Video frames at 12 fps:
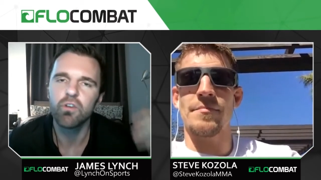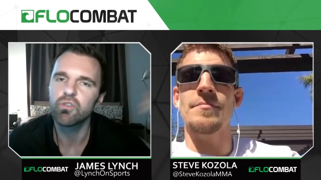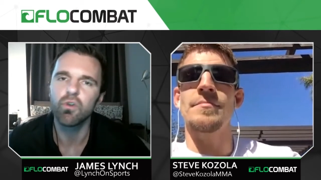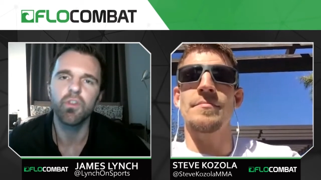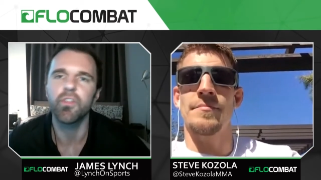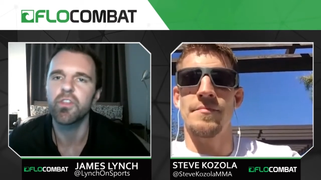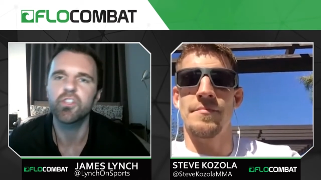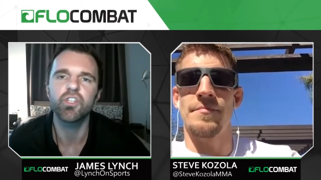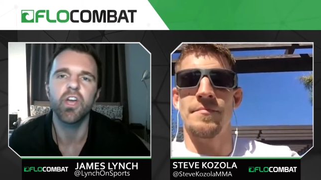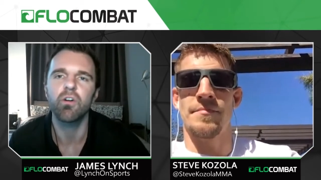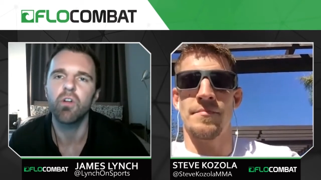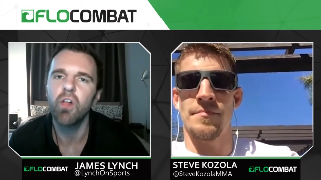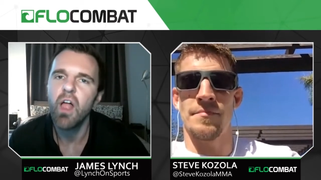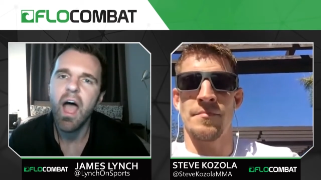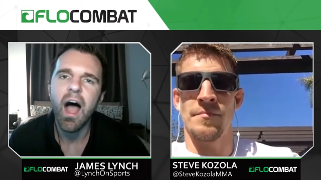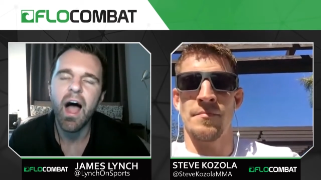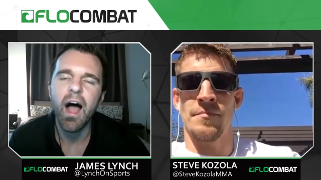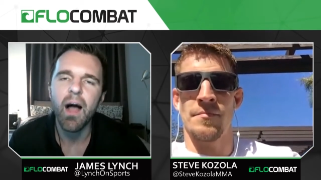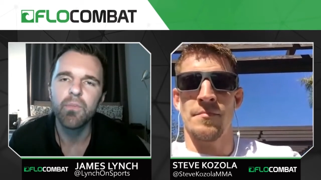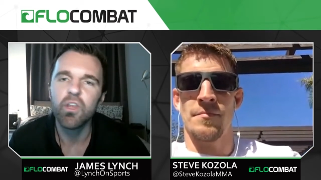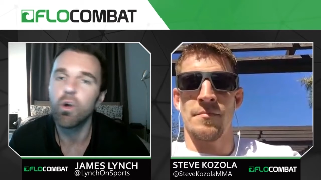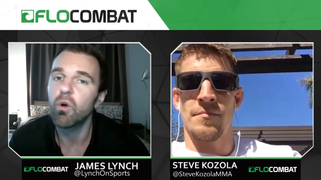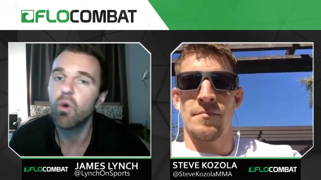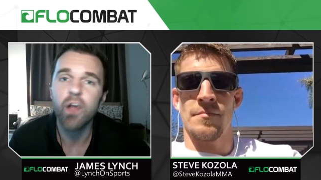Speaker 1: sort of the general,
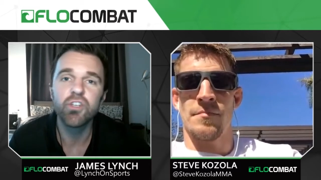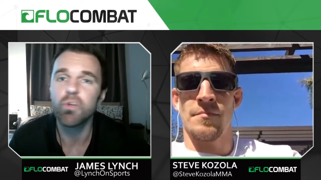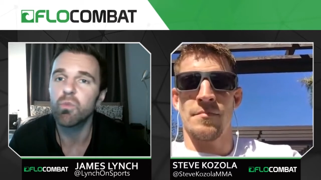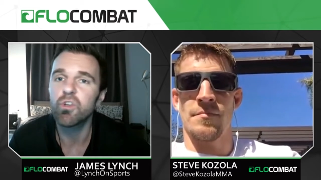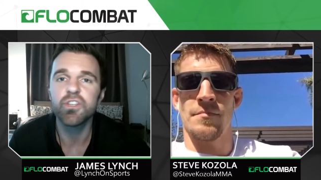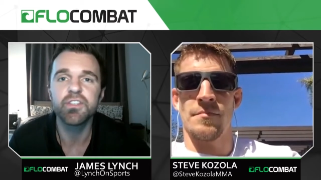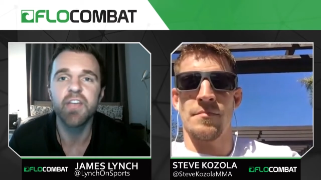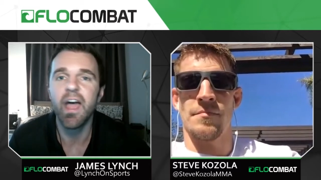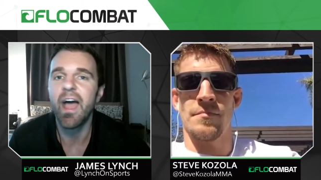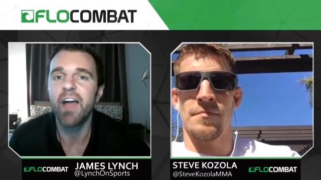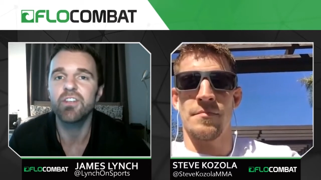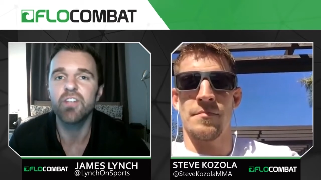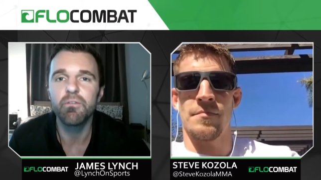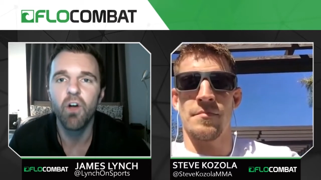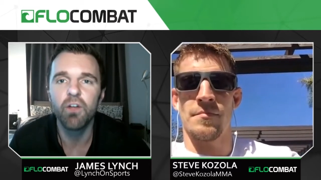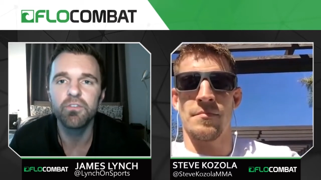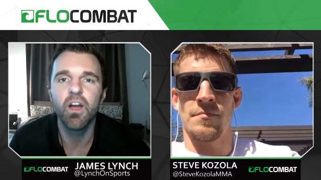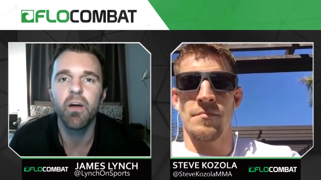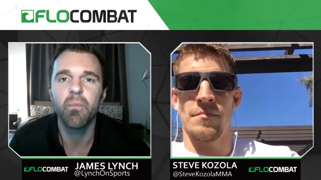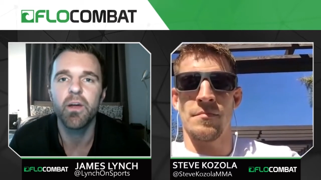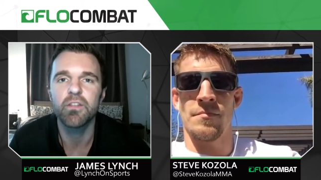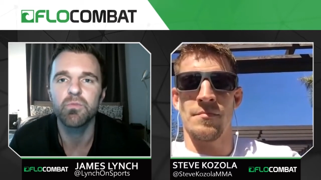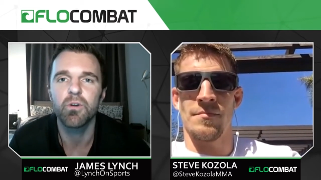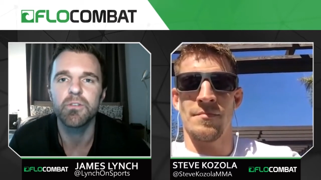question, which is how'd you get involved in
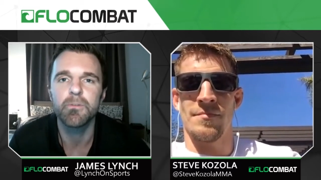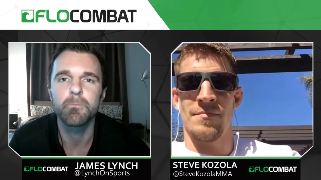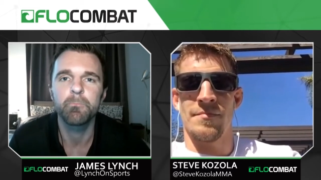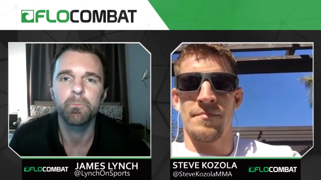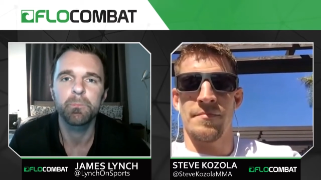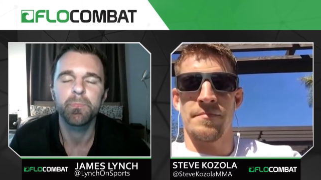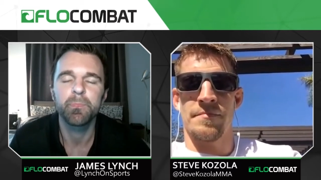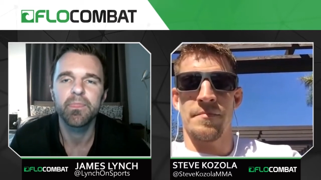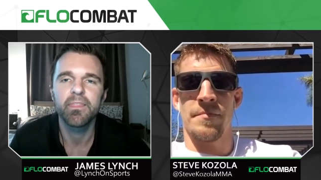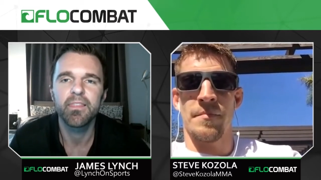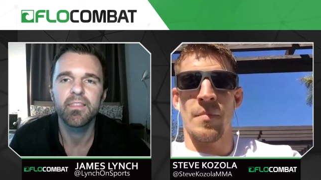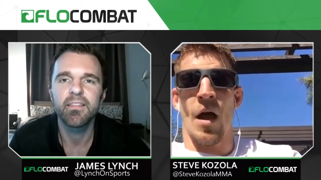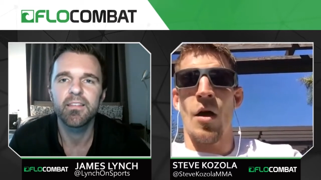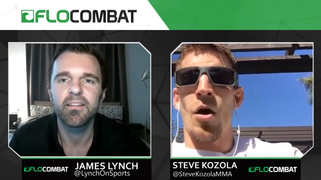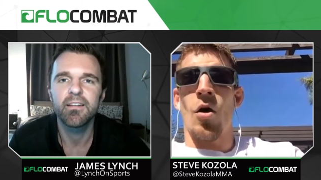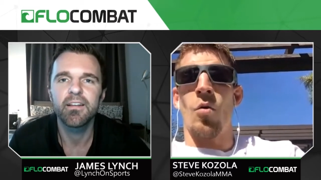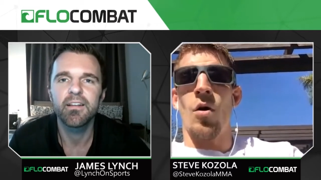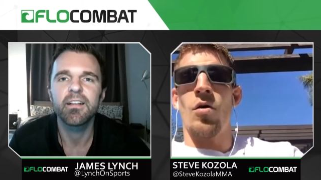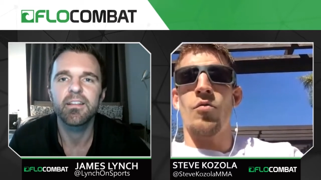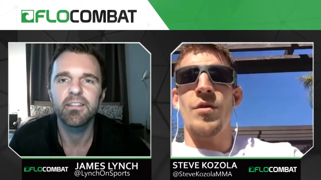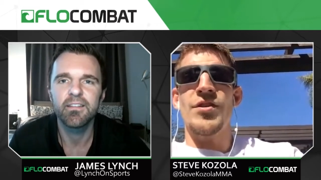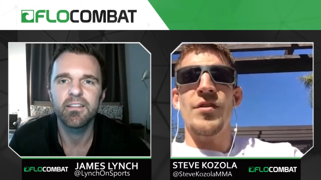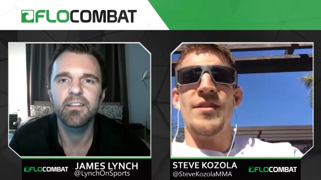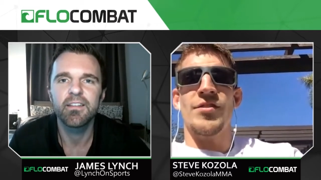combat sports?
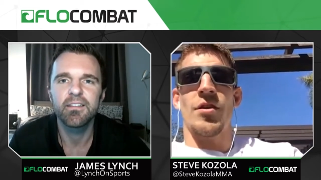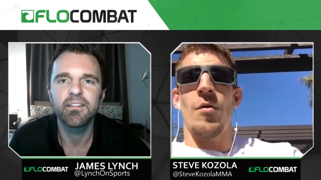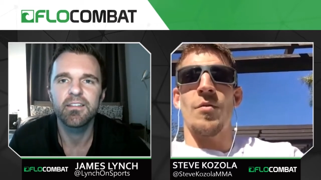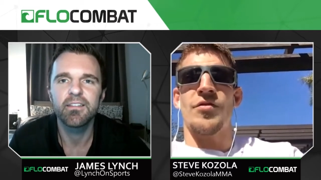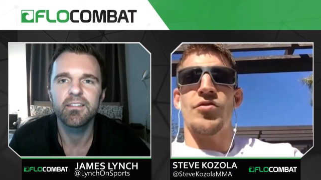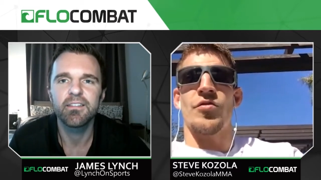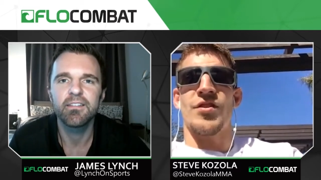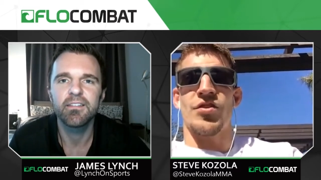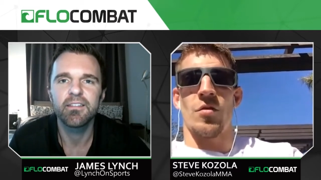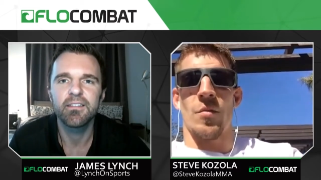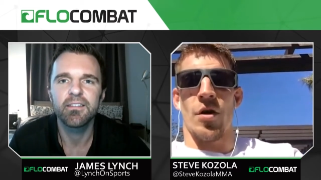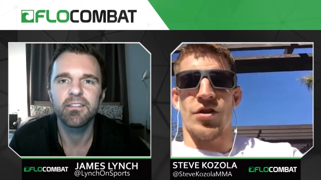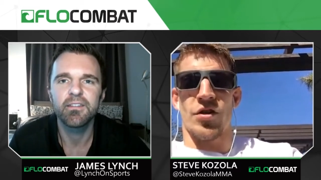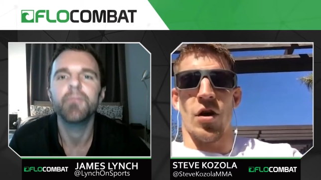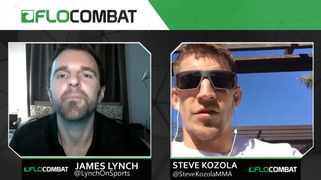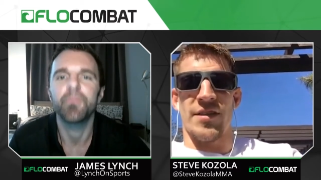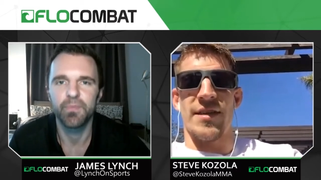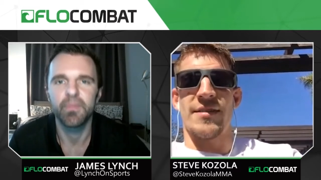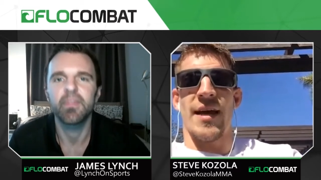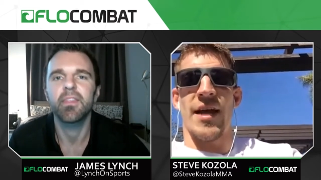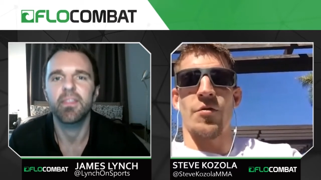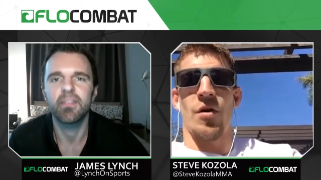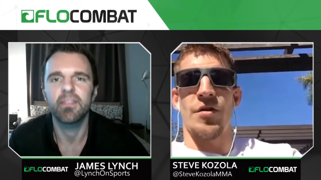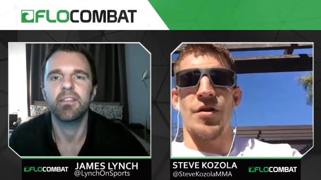
Speaker 2: Well, originally I started out with traditional martial arts. I
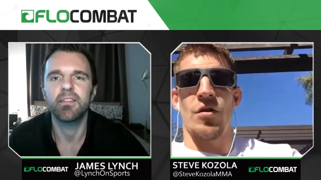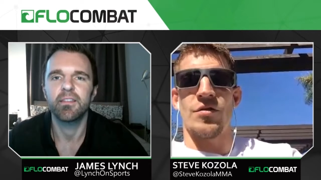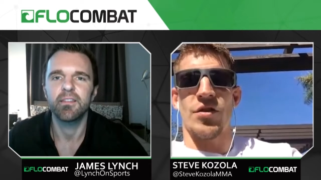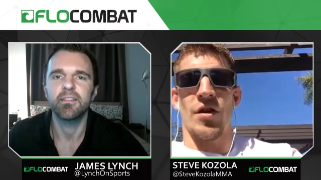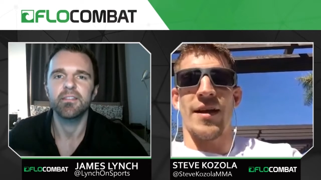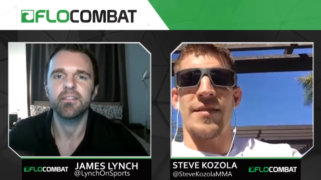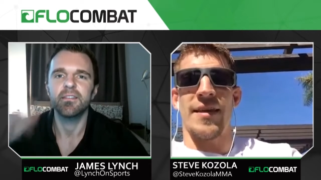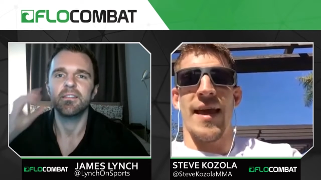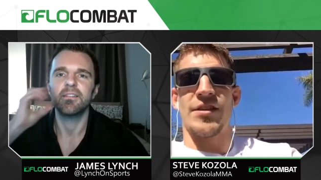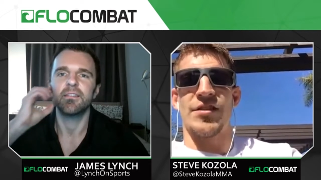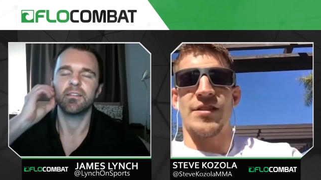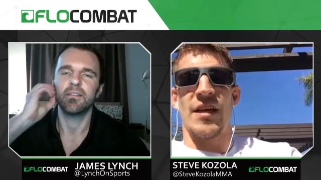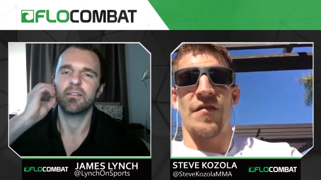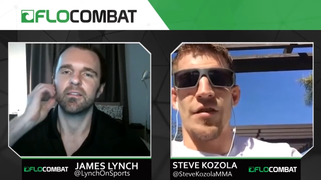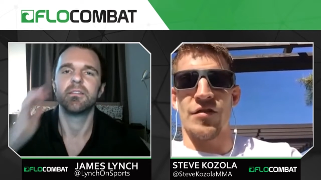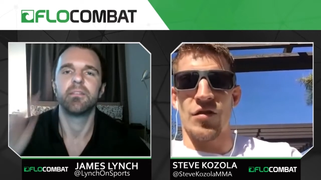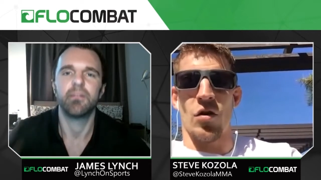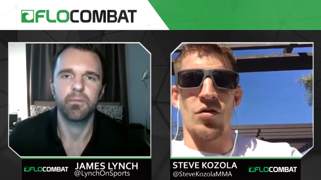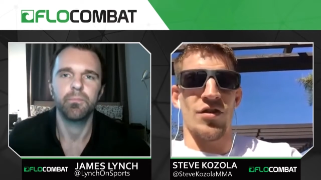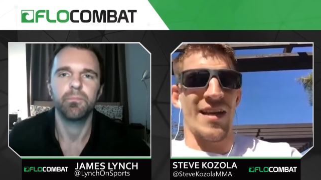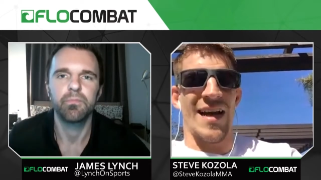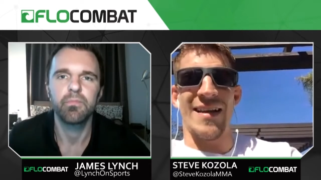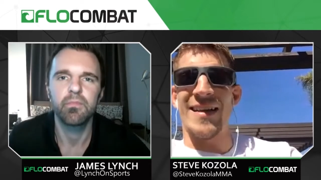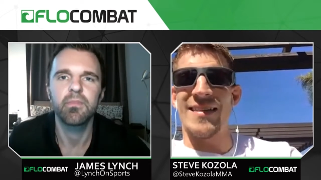did Taekwondo starting at the age of 7 years
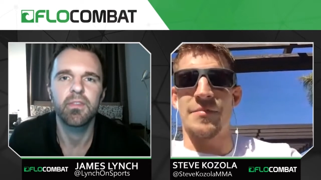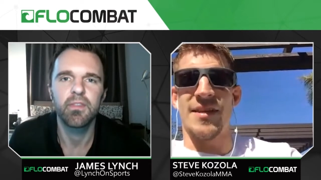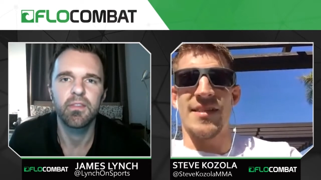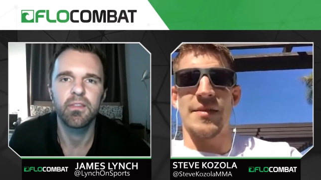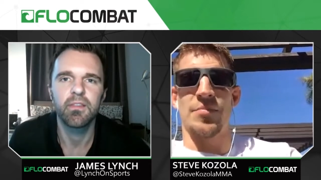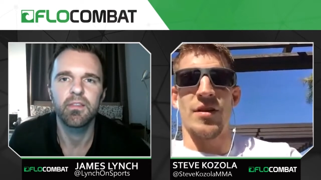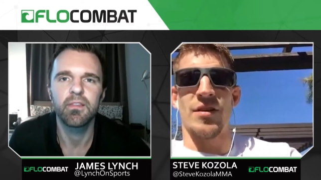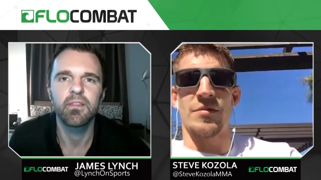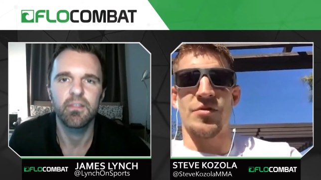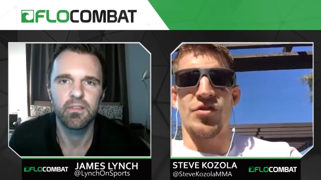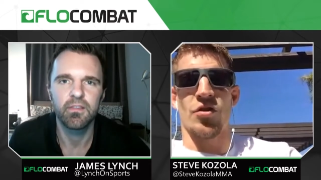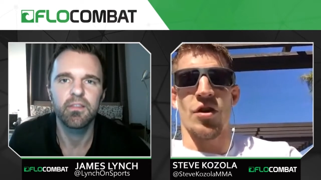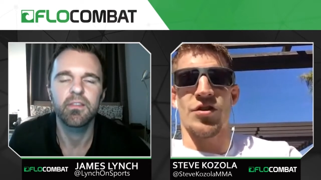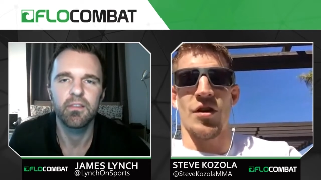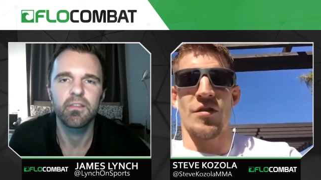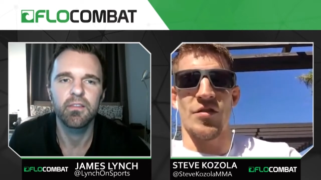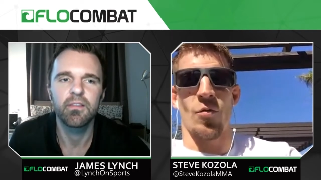old. Just kind of needed some discipline, some structure. I